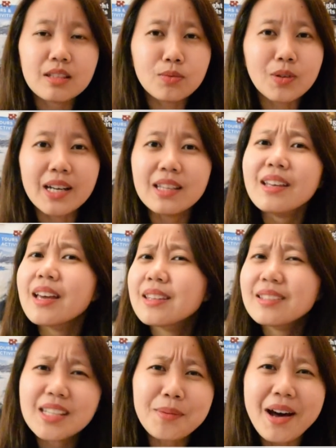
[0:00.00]
1,
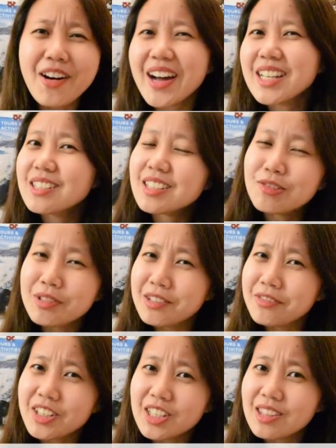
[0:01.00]
and somehow I just
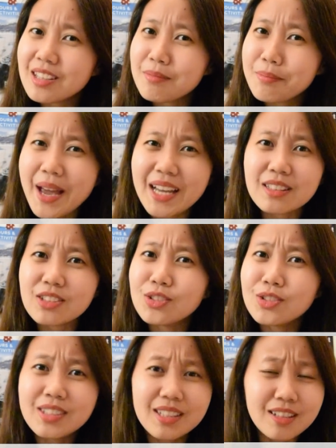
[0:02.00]
reverted back
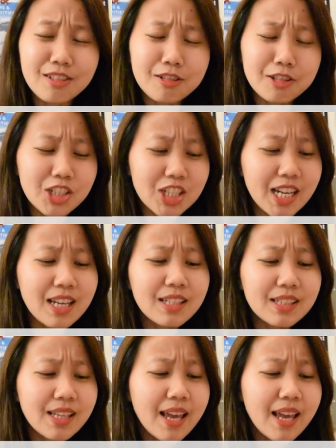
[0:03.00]
to single crochets.